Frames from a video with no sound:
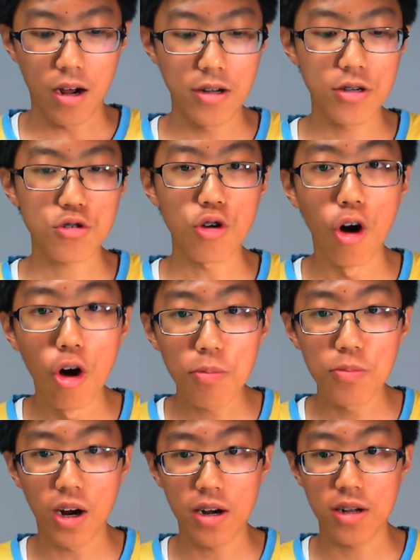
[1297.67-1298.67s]
I just
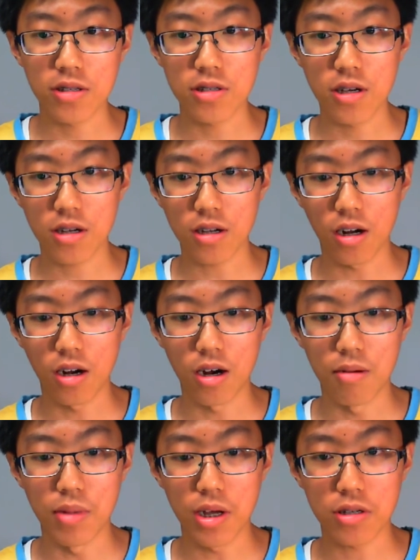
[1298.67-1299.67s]
hope Niantic
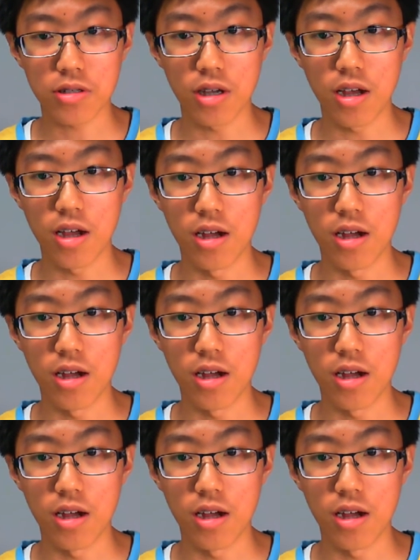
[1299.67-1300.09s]
makes